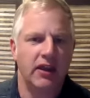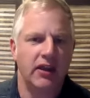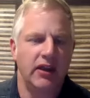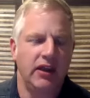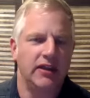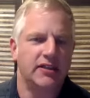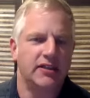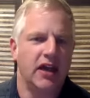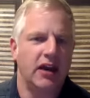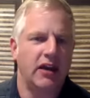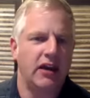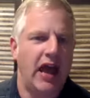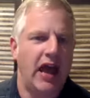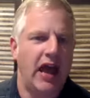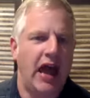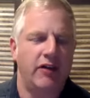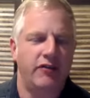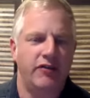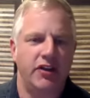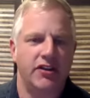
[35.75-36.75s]
He's got an
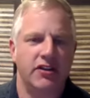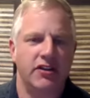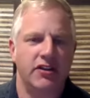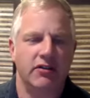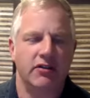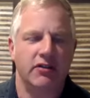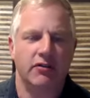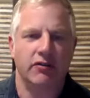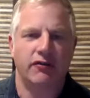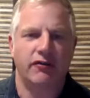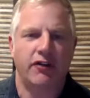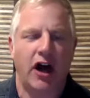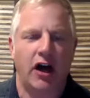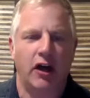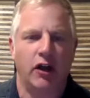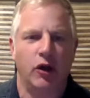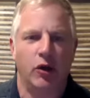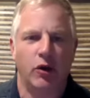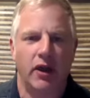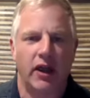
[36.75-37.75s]
avid
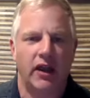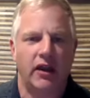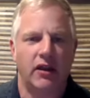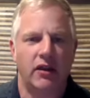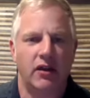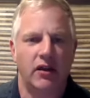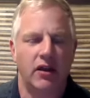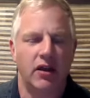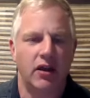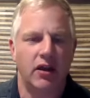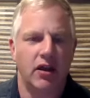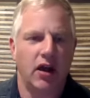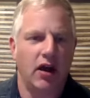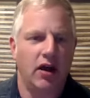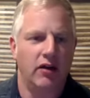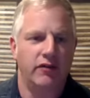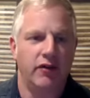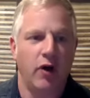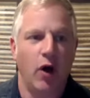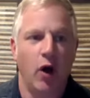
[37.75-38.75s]
following
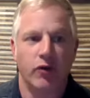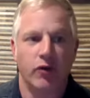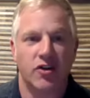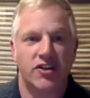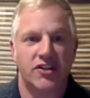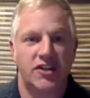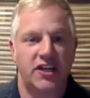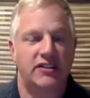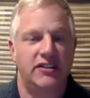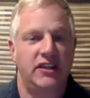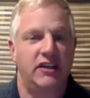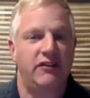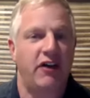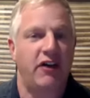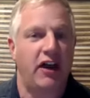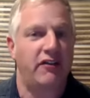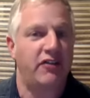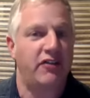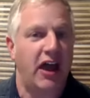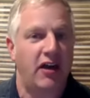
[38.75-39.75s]
of over
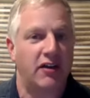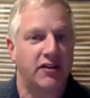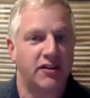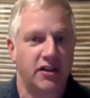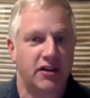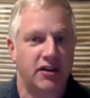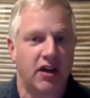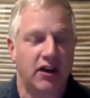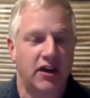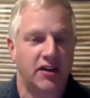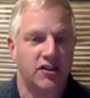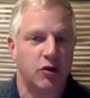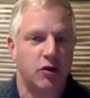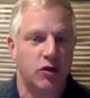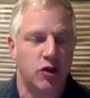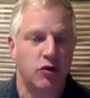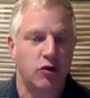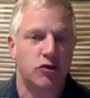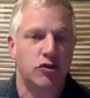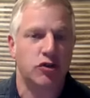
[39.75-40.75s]
65,000 on his
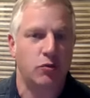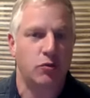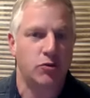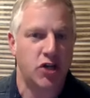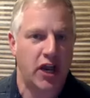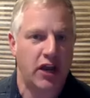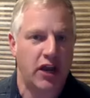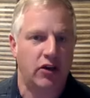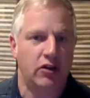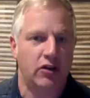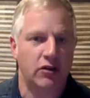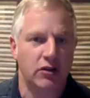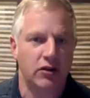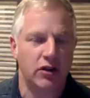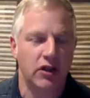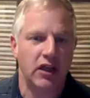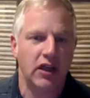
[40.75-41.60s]
own YouTube channel.